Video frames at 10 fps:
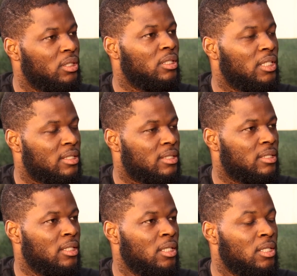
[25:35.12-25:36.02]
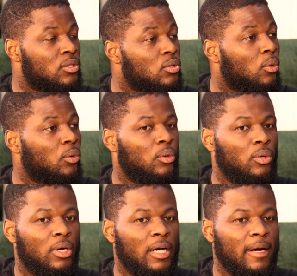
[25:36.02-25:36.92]
money, yes. So,
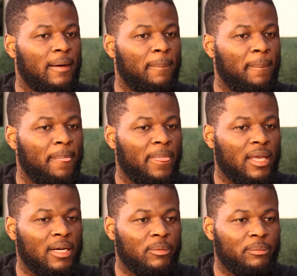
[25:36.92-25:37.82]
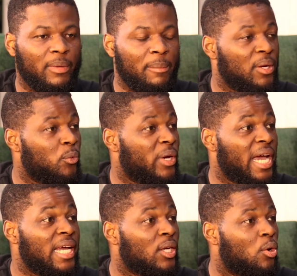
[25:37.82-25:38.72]
I mean, we
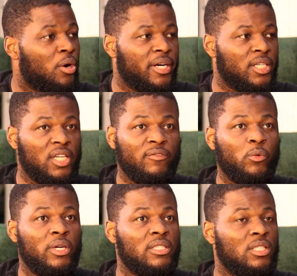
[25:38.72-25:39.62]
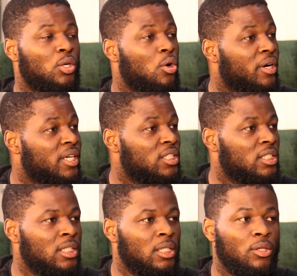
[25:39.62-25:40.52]
are encouraged, everyone is
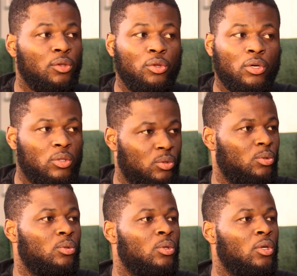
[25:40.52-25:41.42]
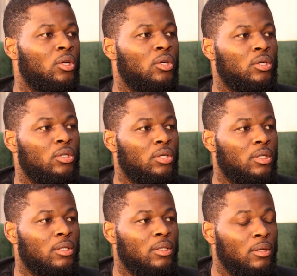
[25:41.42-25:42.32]
encouraged not to
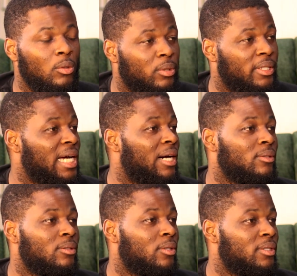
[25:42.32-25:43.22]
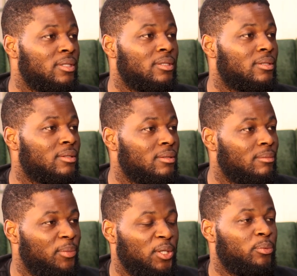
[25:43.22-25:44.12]
look down on these
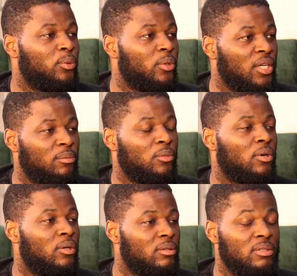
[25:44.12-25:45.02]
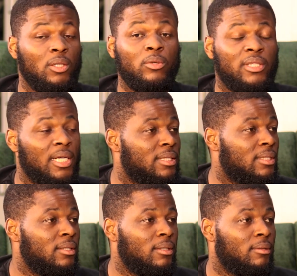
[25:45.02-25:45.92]
people anymore. They look dirty,